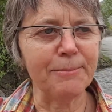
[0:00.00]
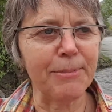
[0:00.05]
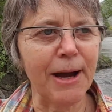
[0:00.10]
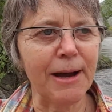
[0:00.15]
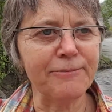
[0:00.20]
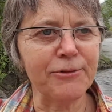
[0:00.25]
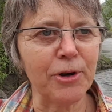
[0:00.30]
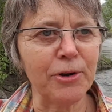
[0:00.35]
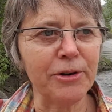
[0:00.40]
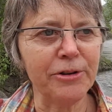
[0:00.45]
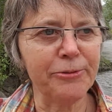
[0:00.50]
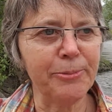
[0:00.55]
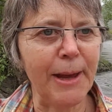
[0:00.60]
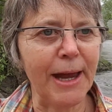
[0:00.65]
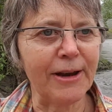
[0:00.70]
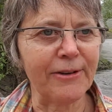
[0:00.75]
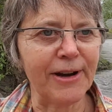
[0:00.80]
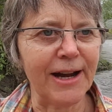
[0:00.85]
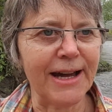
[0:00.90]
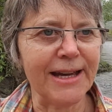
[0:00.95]
Bob for a
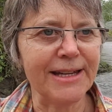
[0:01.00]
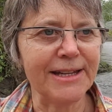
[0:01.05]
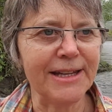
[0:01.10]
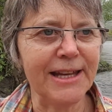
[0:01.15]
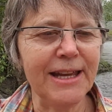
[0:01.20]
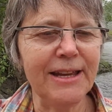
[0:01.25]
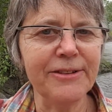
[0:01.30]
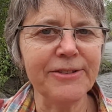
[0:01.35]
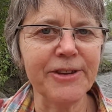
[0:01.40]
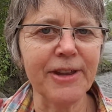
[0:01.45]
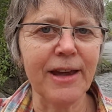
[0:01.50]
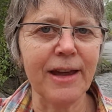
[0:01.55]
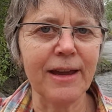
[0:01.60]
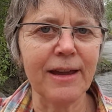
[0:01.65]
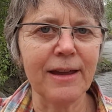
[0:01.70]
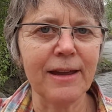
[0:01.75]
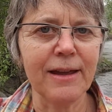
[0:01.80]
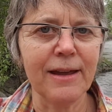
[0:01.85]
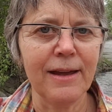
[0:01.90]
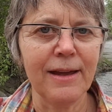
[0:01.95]
horseback ride." And he's
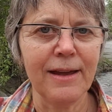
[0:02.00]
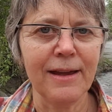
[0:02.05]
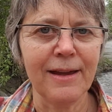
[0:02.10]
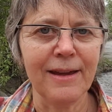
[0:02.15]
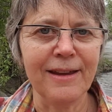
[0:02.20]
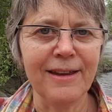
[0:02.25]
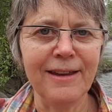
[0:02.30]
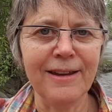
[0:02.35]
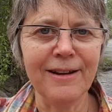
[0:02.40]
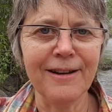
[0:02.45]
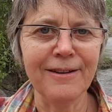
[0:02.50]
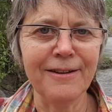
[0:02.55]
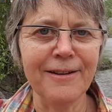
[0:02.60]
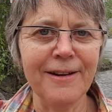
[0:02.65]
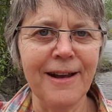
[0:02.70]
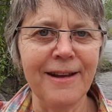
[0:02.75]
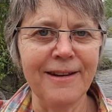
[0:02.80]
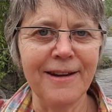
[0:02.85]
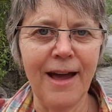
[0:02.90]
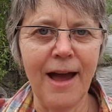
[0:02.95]
like, "You're
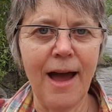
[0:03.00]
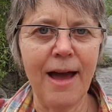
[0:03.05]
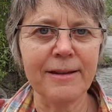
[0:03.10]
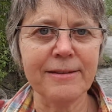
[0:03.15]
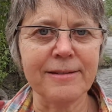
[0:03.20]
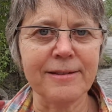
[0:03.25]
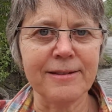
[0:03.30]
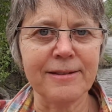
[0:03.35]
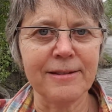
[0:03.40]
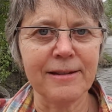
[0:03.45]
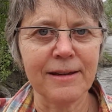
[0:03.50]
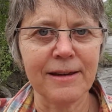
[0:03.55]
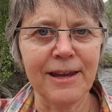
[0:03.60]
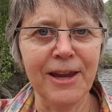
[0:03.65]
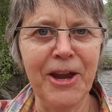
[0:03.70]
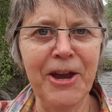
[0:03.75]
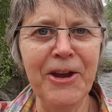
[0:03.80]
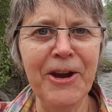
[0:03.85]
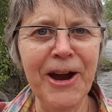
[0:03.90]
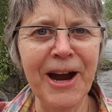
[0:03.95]
nuts.
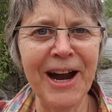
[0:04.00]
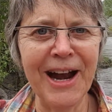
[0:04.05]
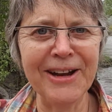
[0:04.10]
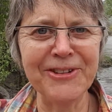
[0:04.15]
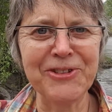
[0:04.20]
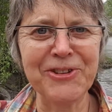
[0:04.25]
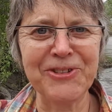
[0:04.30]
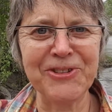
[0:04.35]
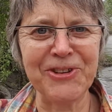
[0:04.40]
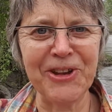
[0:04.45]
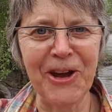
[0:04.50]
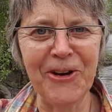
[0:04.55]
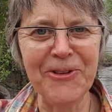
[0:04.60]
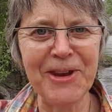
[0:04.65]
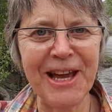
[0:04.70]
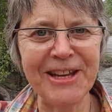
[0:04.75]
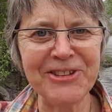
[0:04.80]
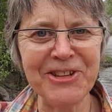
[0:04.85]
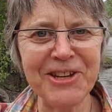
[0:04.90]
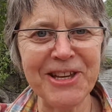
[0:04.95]
You are so
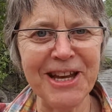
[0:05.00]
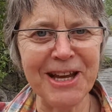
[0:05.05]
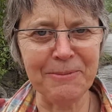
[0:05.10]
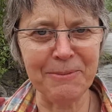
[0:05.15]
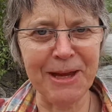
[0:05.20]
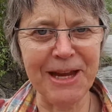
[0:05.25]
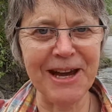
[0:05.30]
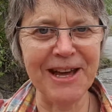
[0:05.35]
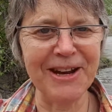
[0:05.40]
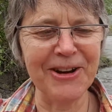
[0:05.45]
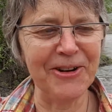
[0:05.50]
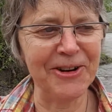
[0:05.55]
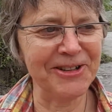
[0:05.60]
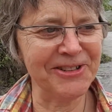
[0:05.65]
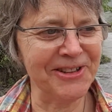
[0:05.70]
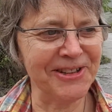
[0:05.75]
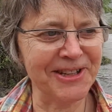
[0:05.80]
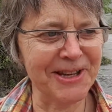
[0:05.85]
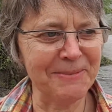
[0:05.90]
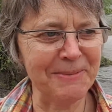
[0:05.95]
nuts. Are you kidding me on a horse?
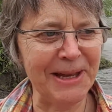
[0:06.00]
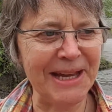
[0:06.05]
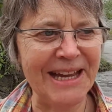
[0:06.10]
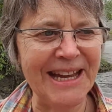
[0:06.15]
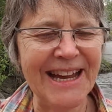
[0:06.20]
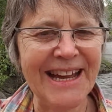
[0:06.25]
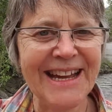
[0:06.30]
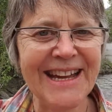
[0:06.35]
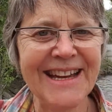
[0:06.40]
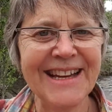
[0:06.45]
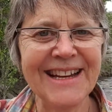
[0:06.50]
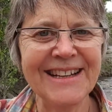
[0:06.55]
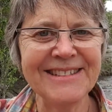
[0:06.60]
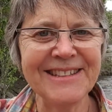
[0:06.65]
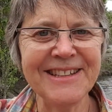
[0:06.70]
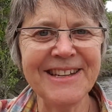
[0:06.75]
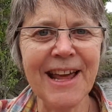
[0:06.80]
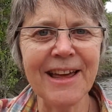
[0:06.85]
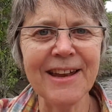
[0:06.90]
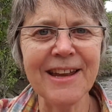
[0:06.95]
Look at me." I
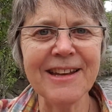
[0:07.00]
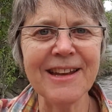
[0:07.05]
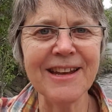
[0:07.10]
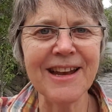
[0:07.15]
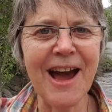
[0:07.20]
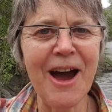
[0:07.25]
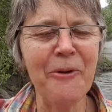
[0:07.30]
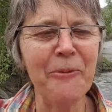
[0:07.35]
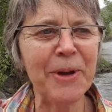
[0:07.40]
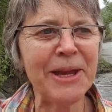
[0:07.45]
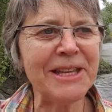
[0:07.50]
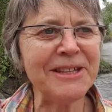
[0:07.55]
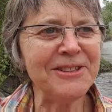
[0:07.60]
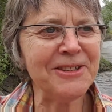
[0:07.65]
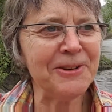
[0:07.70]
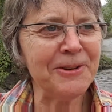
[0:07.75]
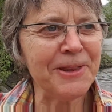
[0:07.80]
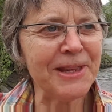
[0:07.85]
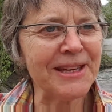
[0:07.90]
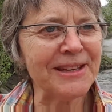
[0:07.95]
said, No. We can
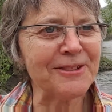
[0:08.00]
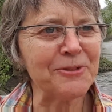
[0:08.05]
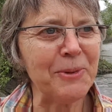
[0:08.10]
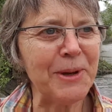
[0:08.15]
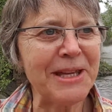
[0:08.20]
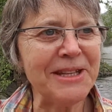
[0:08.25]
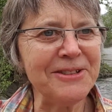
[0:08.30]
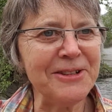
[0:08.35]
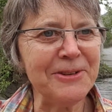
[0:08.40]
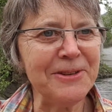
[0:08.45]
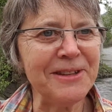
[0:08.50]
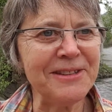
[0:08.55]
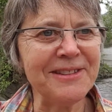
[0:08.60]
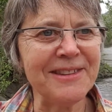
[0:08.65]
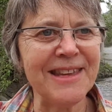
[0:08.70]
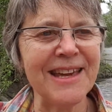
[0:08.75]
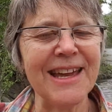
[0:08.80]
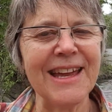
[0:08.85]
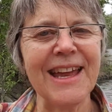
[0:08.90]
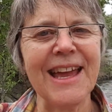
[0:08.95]
do this. We can do this
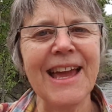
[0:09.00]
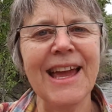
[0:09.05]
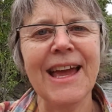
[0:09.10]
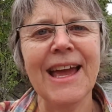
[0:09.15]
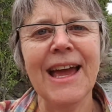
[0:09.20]
thing."